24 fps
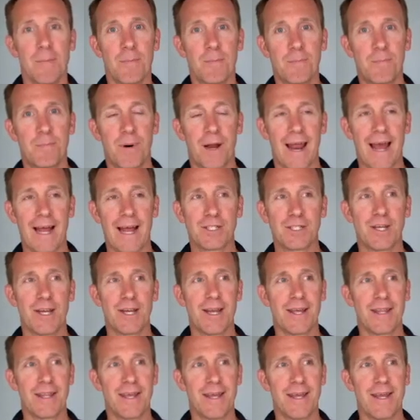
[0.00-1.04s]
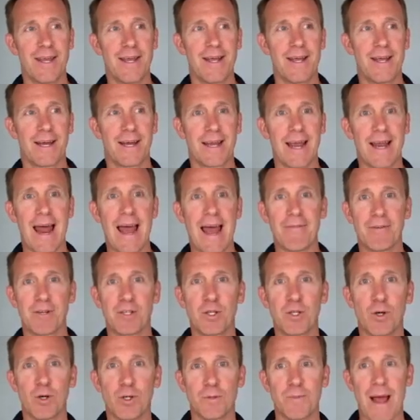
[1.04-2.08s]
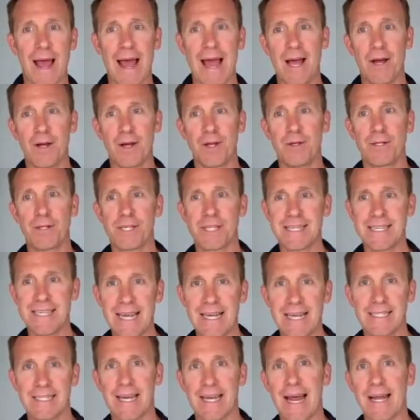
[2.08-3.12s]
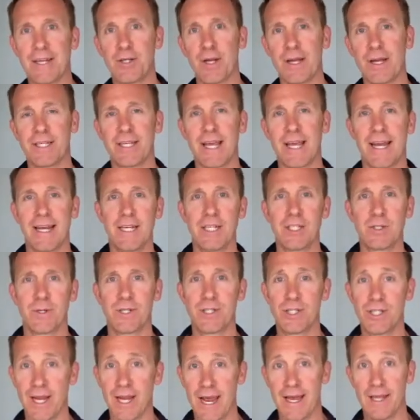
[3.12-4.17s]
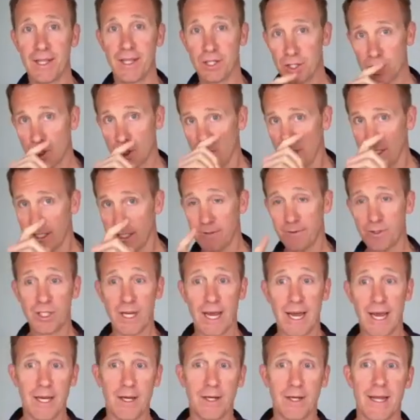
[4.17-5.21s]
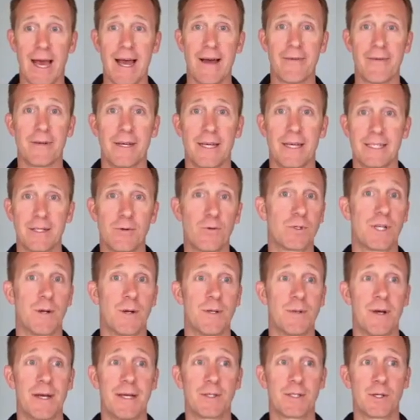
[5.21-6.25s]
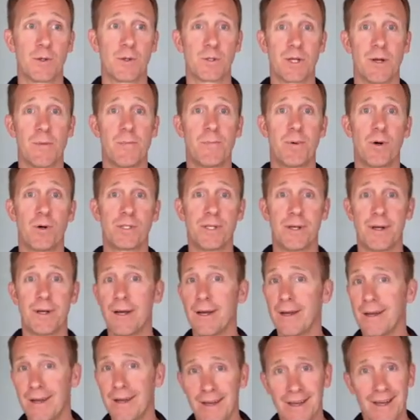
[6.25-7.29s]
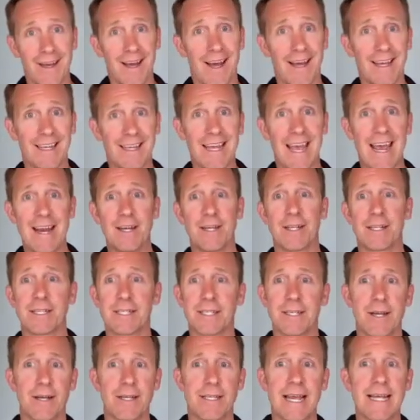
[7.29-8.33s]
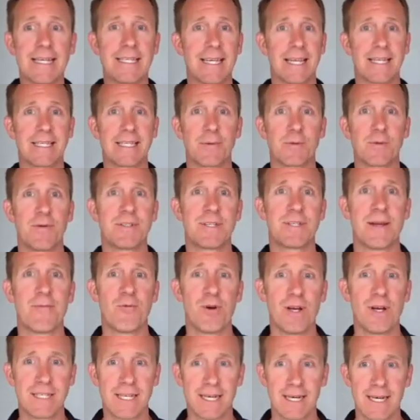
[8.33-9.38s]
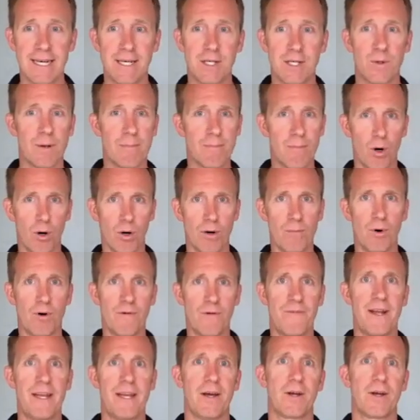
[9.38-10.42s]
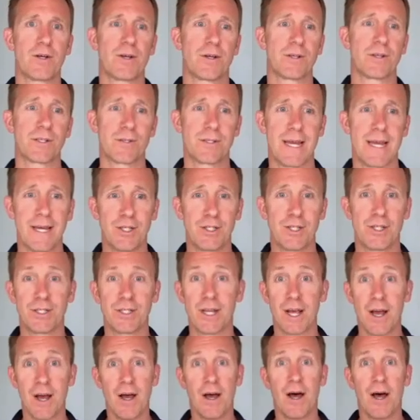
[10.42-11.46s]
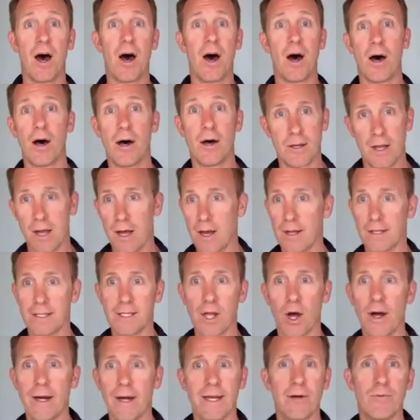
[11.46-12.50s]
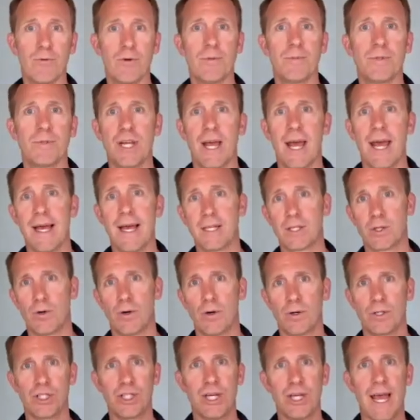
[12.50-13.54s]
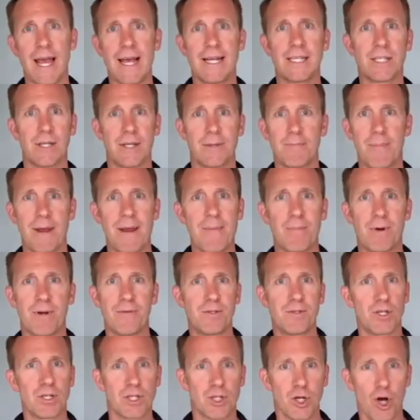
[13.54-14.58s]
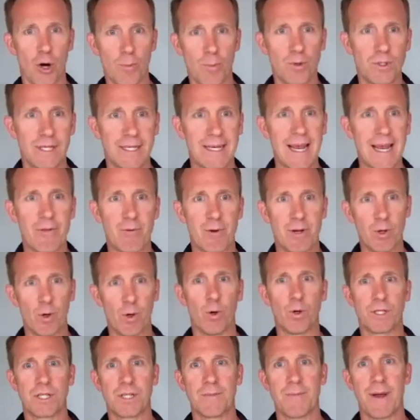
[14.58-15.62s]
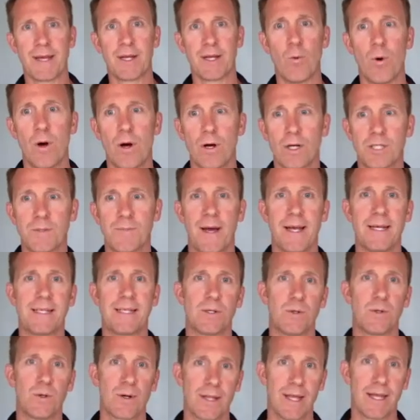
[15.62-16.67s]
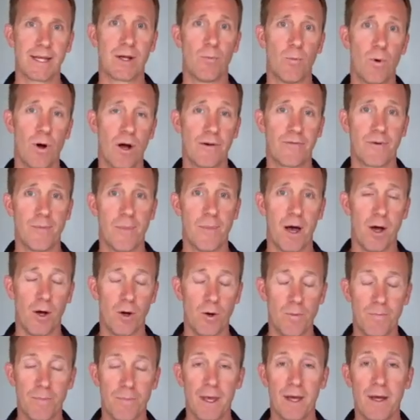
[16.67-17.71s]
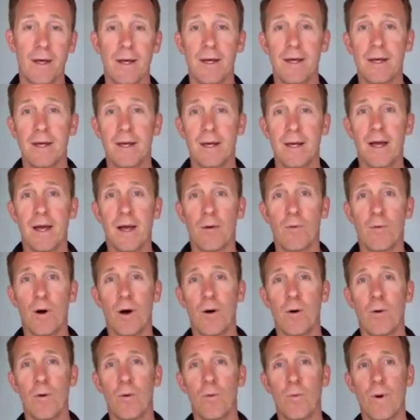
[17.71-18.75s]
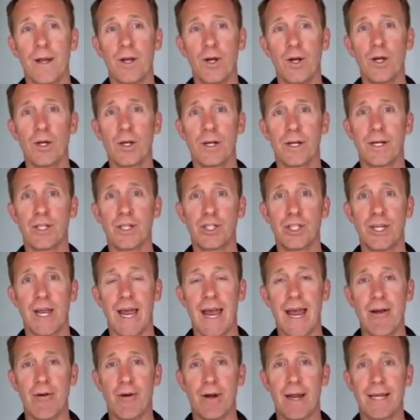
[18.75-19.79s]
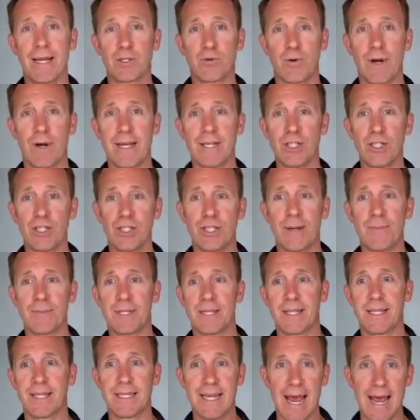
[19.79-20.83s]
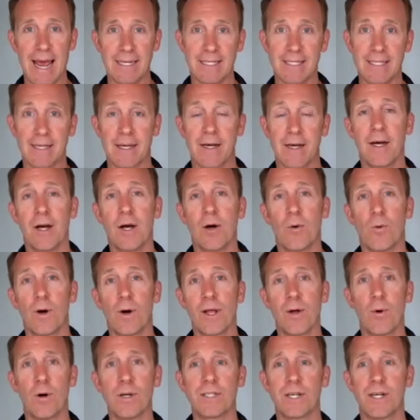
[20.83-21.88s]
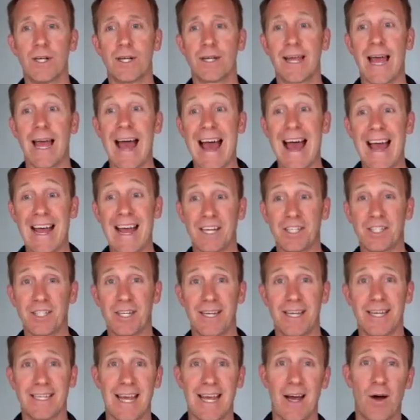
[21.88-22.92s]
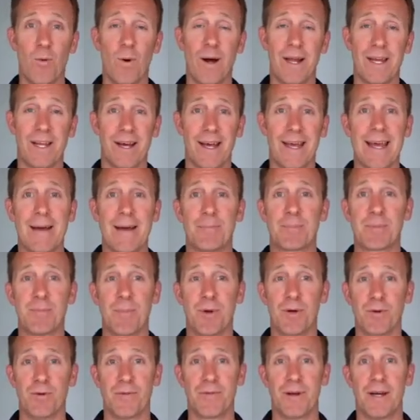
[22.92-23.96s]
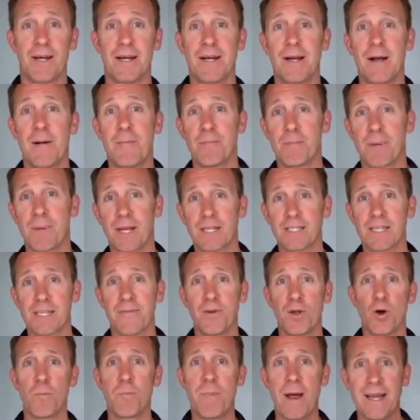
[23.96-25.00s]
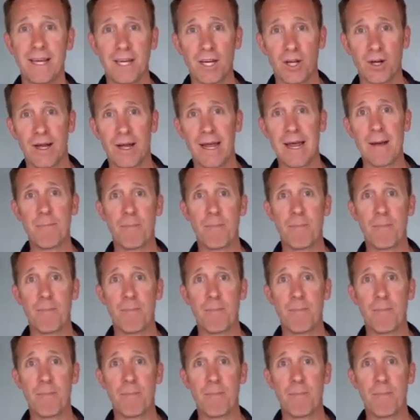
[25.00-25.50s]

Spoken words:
But actually, again, having talked about how you sit and actually get into a chair, the choice of chair you have is also important. Again, the desk setups we've seen recently doing more and more video consultations are dining room chairs, or chairs that people have just cobbled together in order to make a workspace in order they can work from home. Well, when you look at a chair and its relationship to the desk, what you want to look at actually is how well your hips move. Because if you're bending your hip